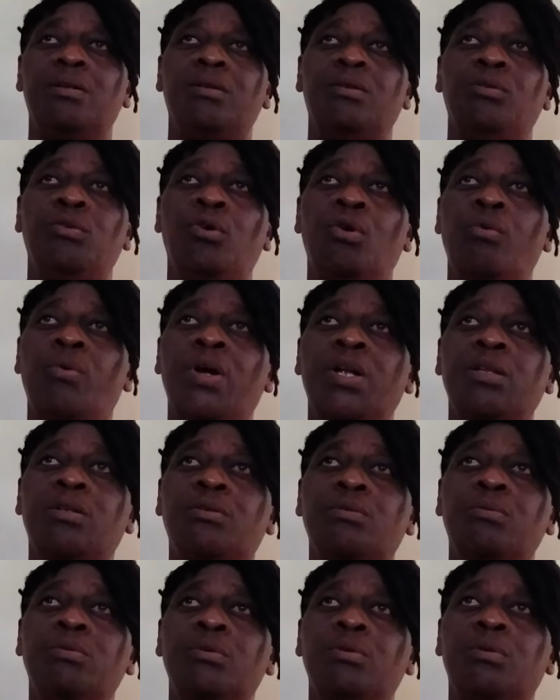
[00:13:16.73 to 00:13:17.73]
no one
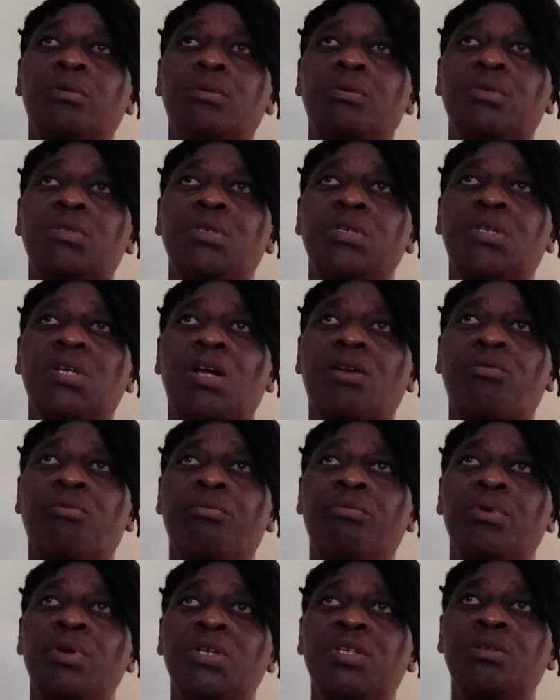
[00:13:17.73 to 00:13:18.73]
to, you know, sit and
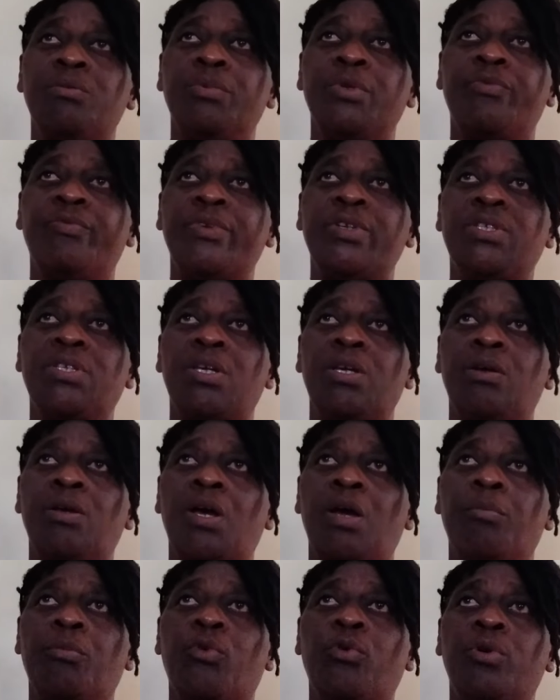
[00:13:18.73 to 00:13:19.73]
reason with, if you say,
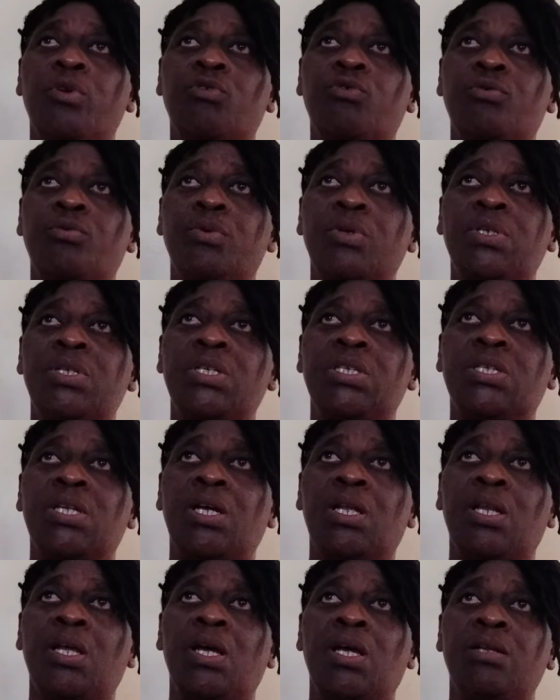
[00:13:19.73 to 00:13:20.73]
I'm going through this
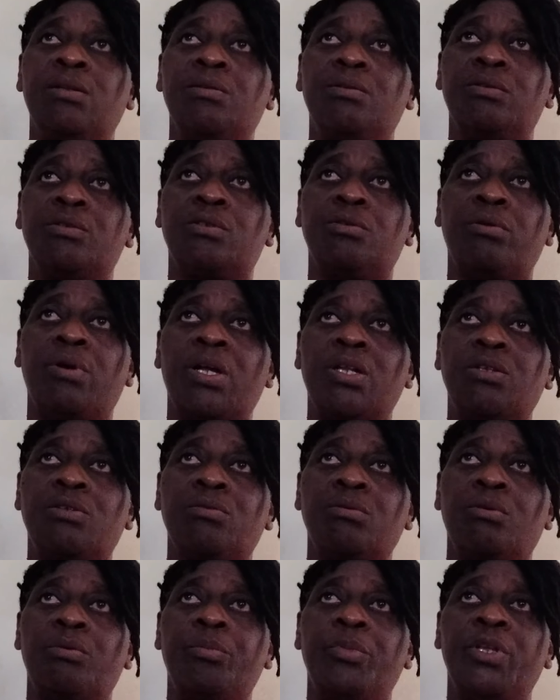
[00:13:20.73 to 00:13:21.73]
and, and so and
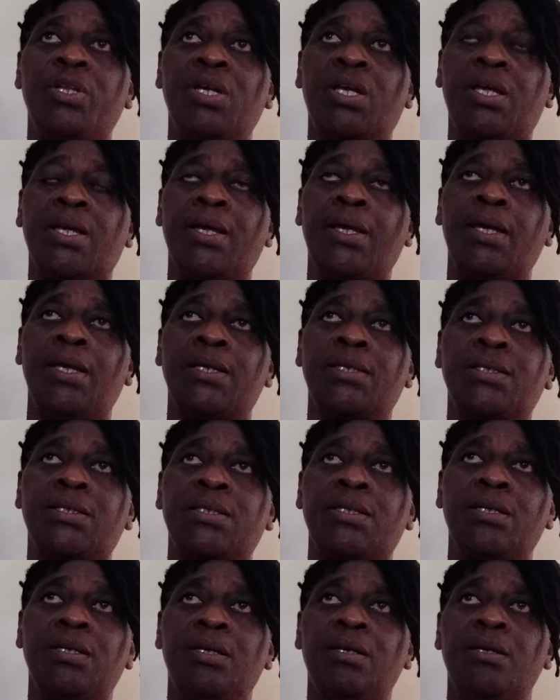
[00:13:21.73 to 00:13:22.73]
so be the
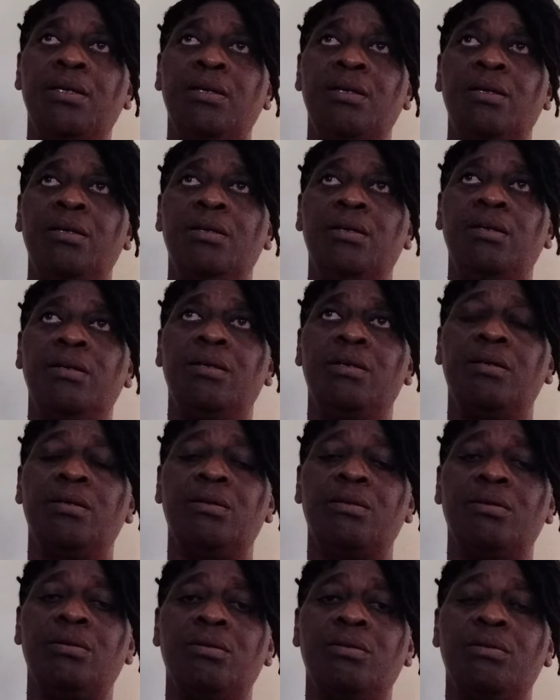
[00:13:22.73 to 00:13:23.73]
case
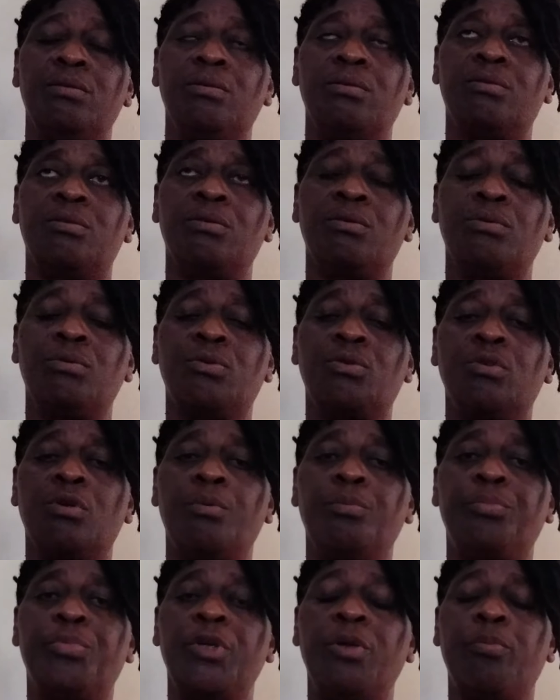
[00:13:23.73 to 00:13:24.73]
so
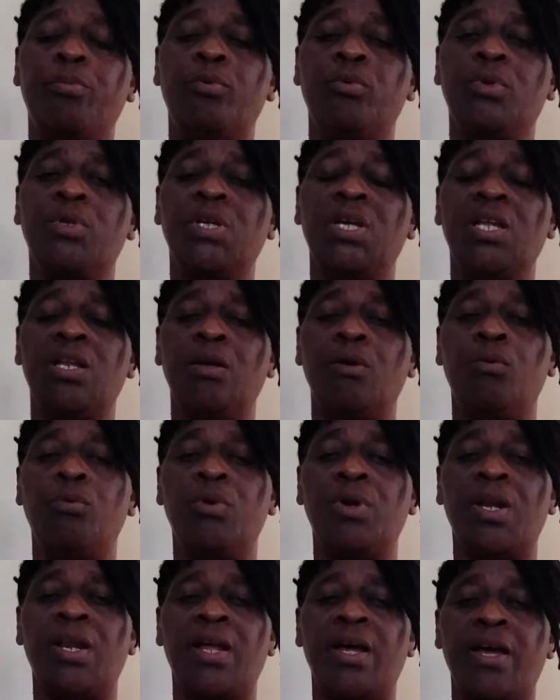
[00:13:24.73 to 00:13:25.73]
some people take their
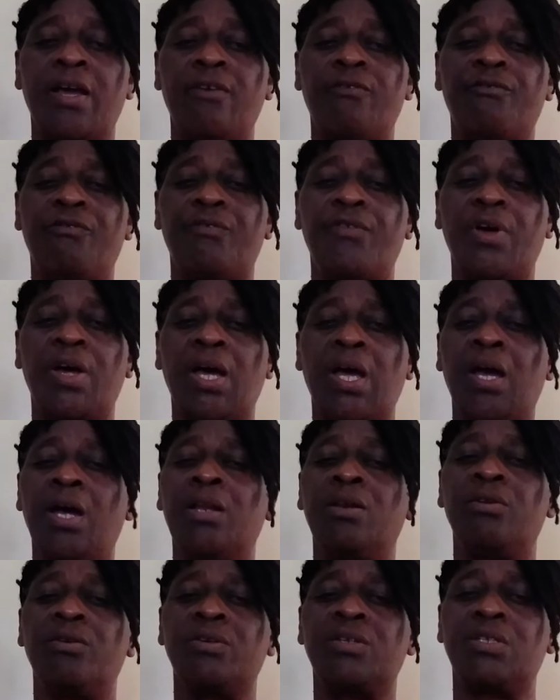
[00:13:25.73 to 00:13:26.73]
own life. I
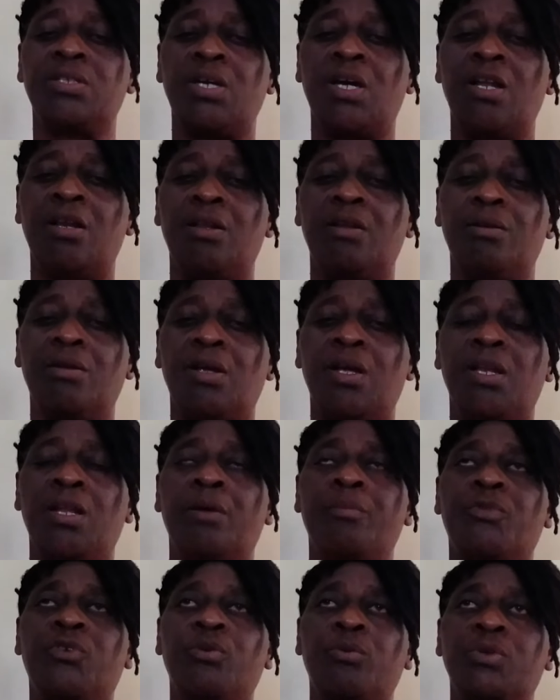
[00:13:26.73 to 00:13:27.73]
understand, and
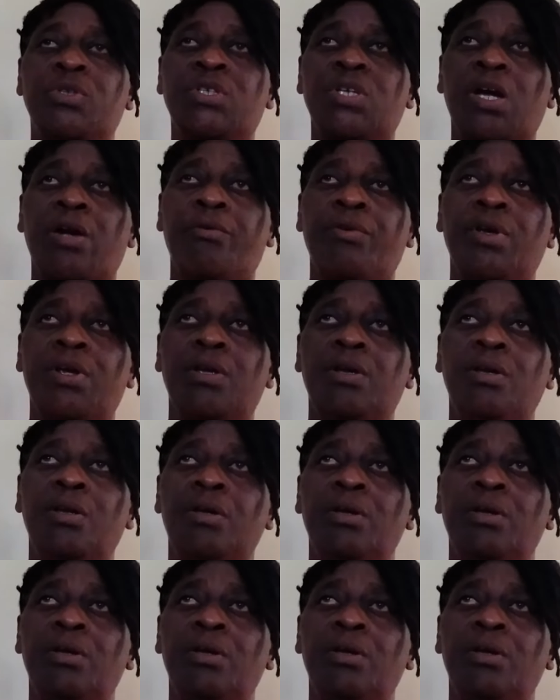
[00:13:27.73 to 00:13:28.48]
I'm so sorry